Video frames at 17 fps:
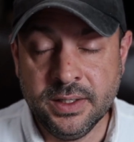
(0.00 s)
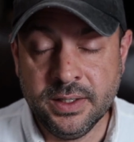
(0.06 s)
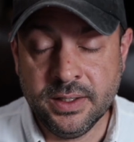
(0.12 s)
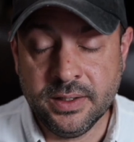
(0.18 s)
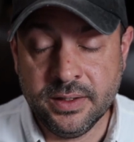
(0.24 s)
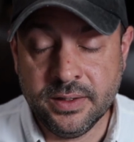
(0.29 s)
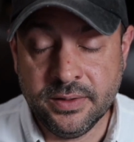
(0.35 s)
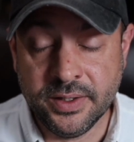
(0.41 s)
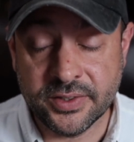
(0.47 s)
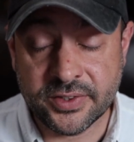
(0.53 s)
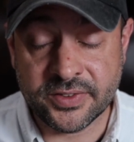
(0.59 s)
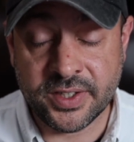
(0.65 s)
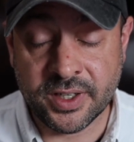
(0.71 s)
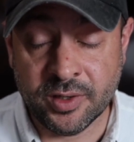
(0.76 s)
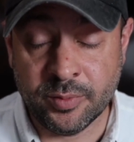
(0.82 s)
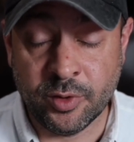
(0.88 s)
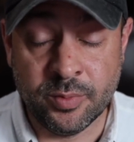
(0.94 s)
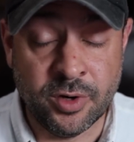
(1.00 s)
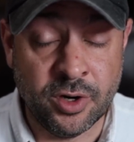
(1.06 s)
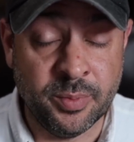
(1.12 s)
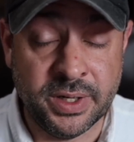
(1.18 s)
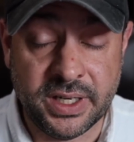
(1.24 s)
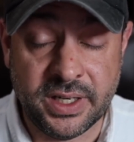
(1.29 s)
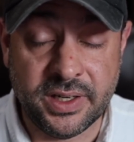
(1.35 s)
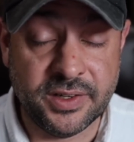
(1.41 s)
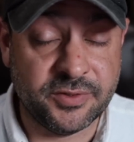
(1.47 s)
this terrible moment
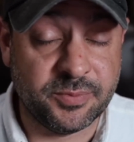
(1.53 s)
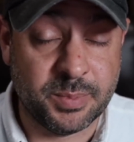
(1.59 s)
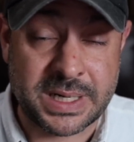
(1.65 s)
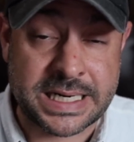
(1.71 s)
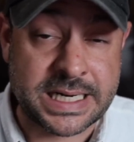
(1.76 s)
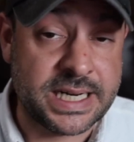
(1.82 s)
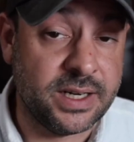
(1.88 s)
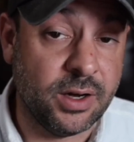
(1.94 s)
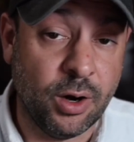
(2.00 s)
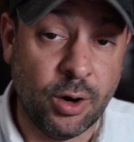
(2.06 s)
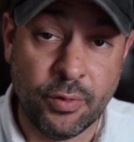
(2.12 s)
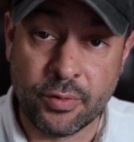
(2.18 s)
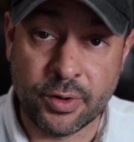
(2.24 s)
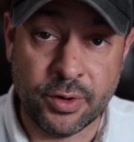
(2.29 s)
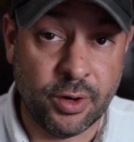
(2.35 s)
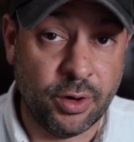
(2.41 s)
in his mind over and over